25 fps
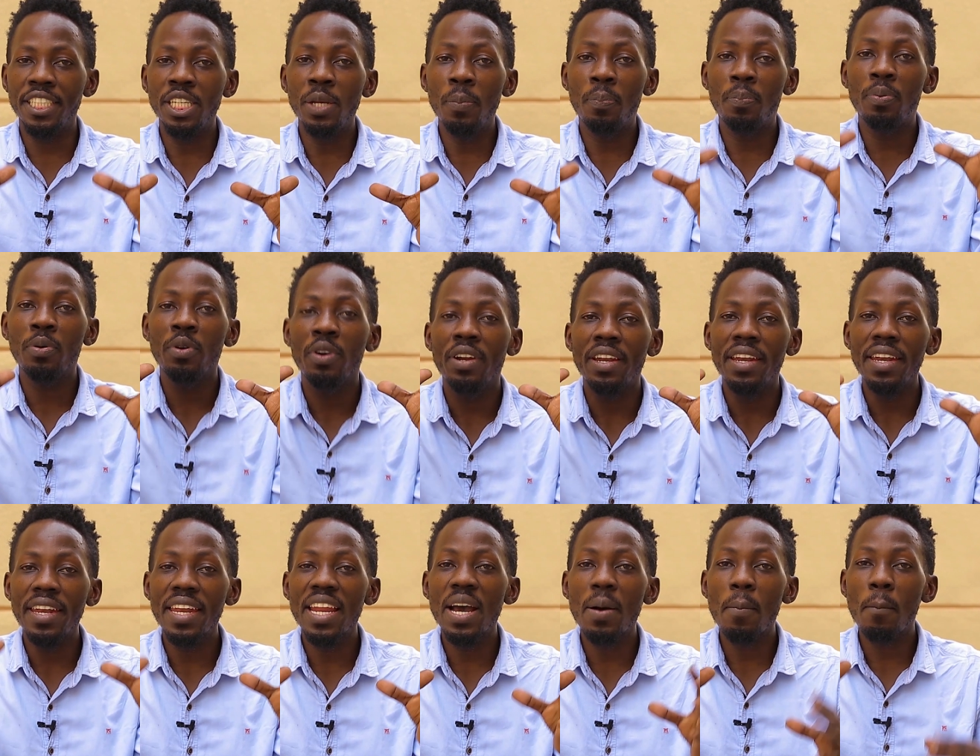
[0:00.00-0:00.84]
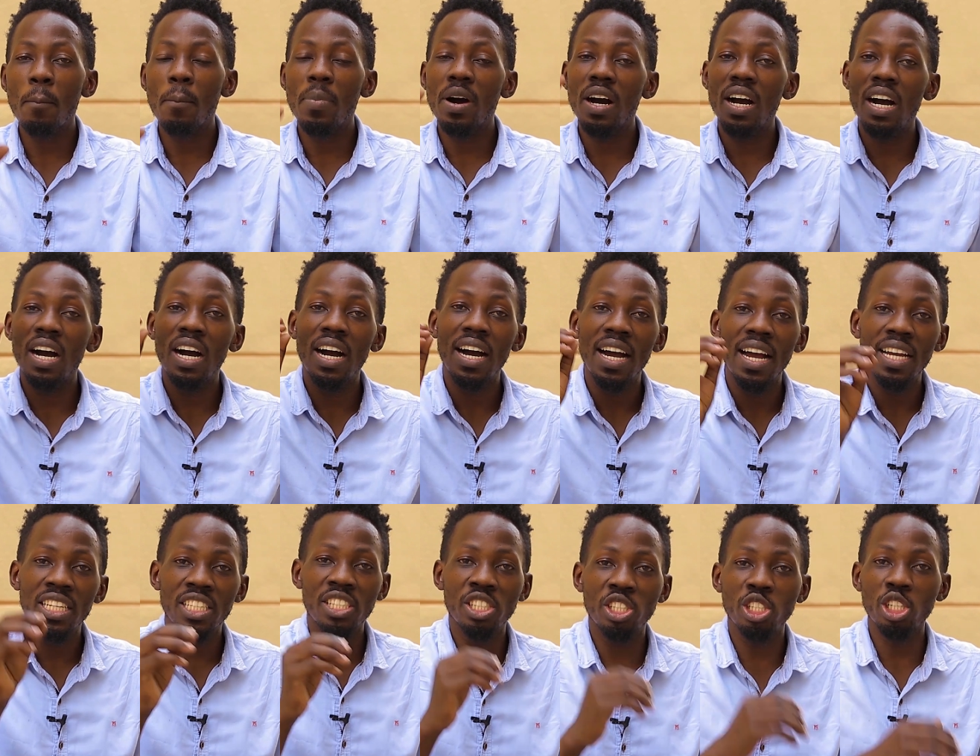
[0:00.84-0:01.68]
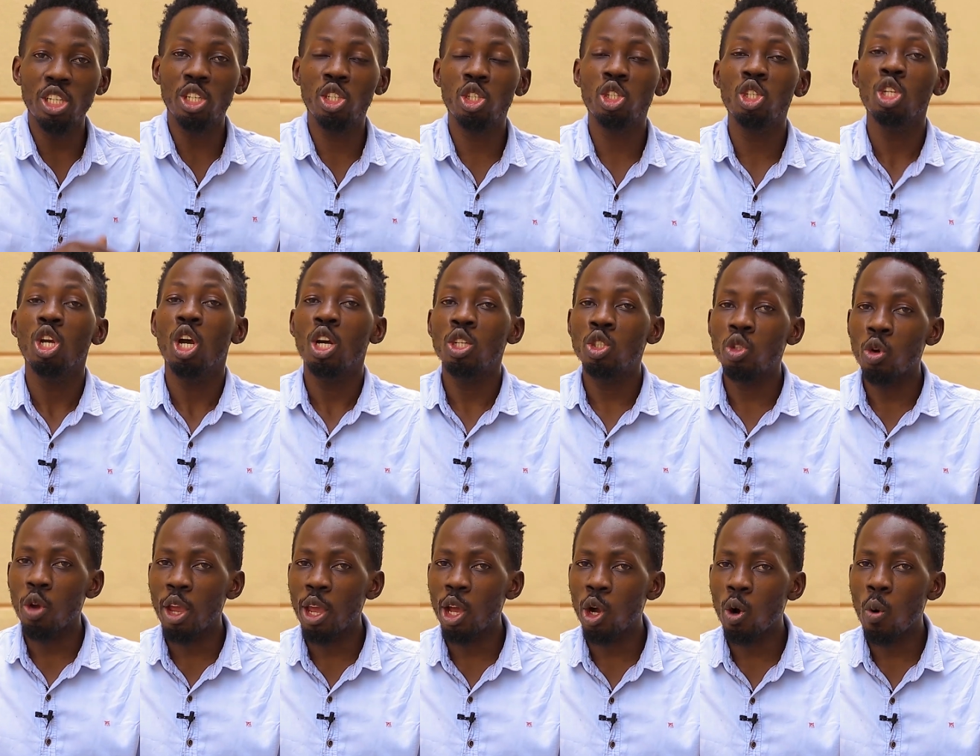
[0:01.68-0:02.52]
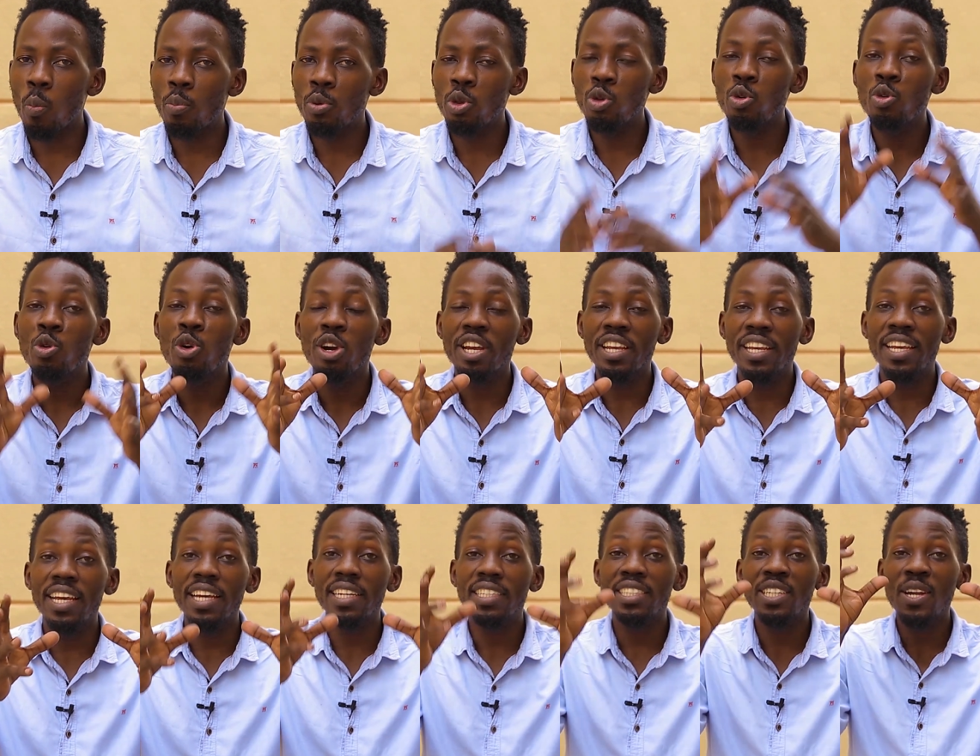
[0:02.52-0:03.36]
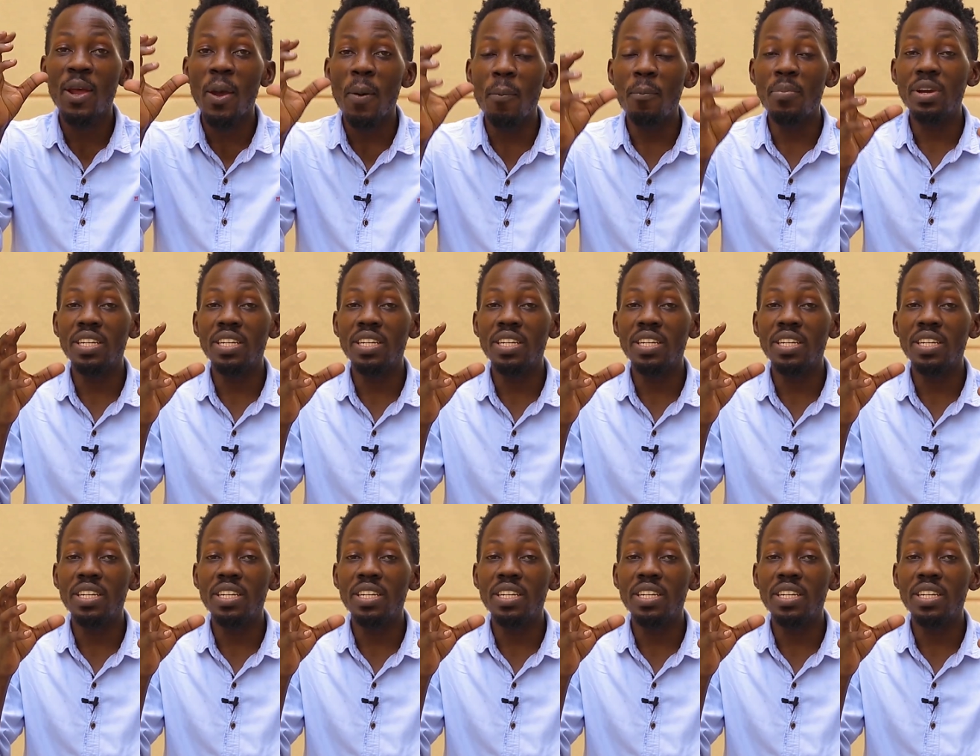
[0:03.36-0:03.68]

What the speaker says: tip number 6 to help you get